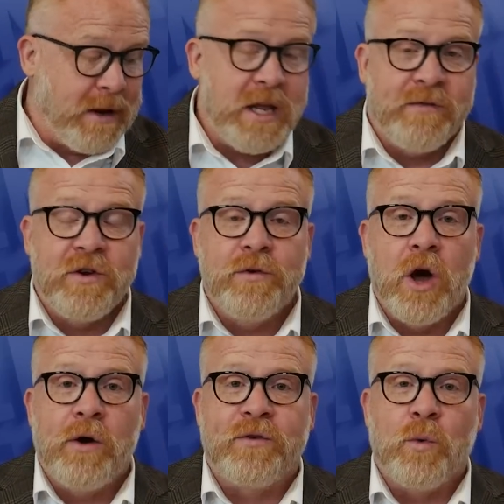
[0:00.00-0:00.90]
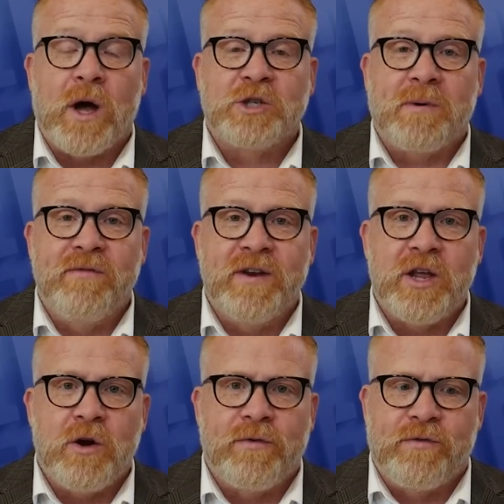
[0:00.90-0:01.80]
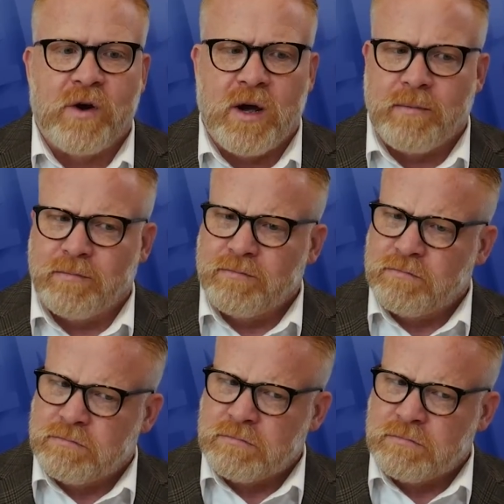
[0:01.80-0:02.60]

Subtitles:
Many of you know, if you watched my video from